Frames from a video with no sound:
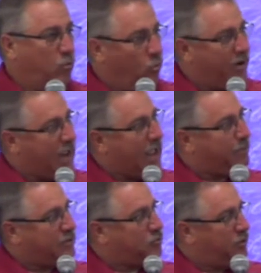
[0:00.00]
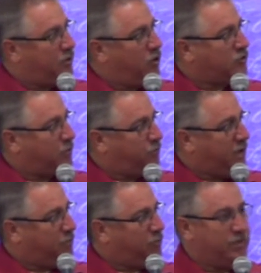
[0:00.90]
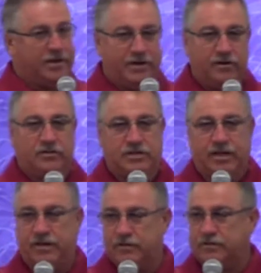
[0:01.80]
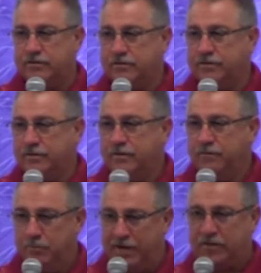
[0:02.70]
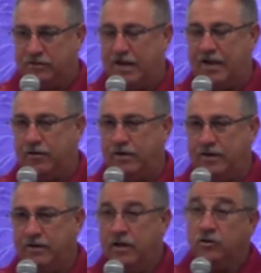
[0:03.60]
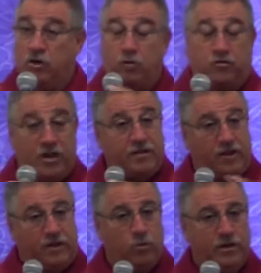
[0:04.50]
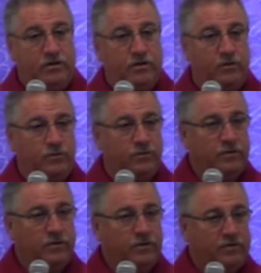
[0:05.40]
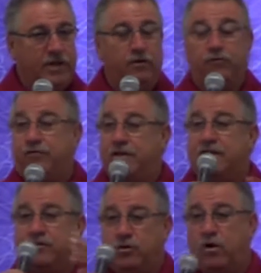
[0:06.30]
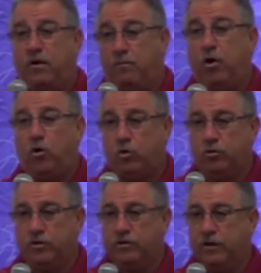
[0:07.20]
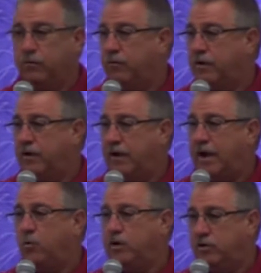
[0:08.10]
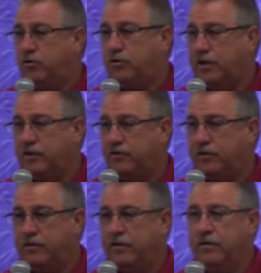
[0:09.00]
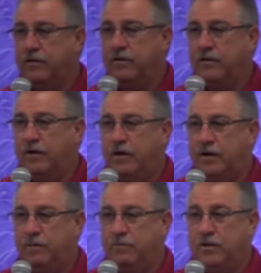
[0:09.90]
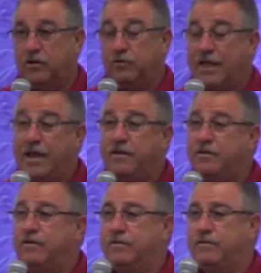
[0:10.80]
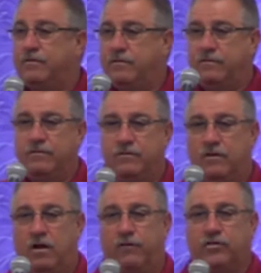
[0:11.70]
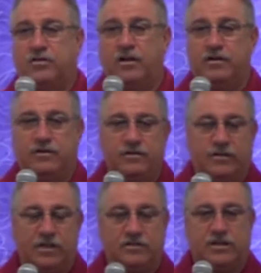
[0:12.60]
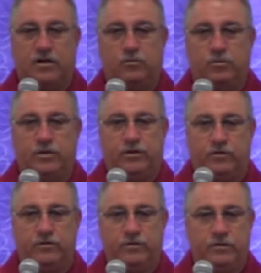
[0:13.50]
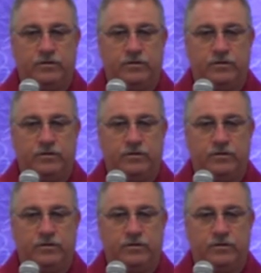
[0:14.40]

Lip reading: What happens when those are people that irritate us, make us angry, don't think like we do? They don't fit into our mold and how we do things. And, then all of a sudden things get real.